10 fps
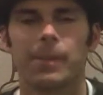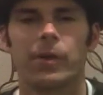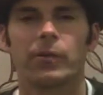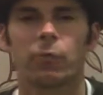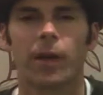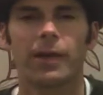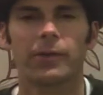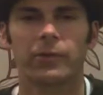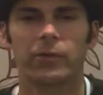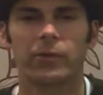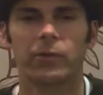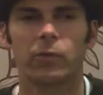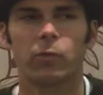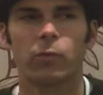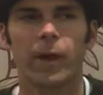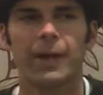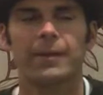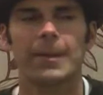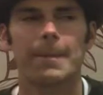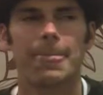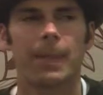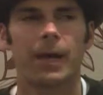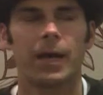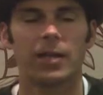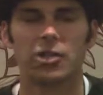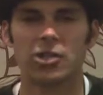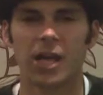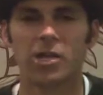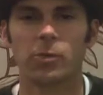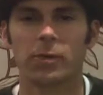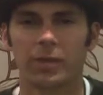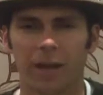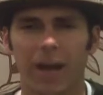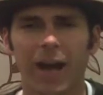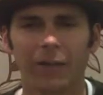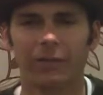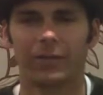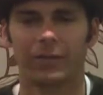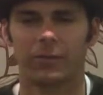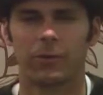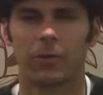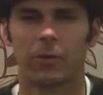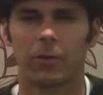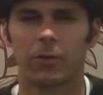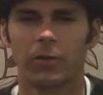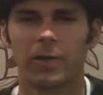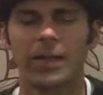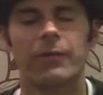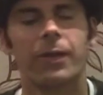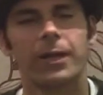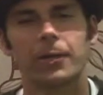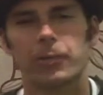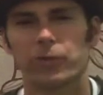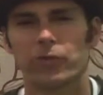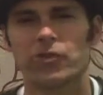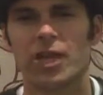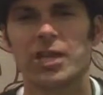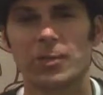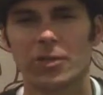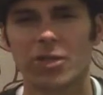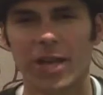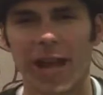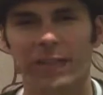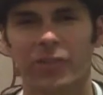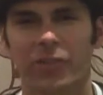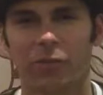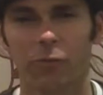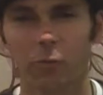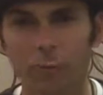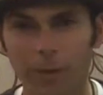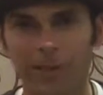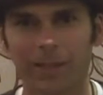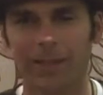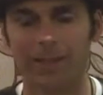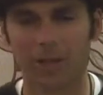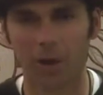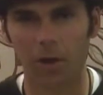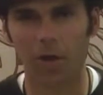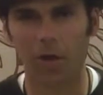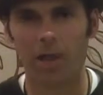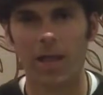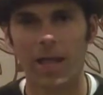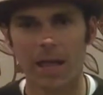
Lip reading: in writers is to write genuine conflict or to give our heroes genuine challenge that really call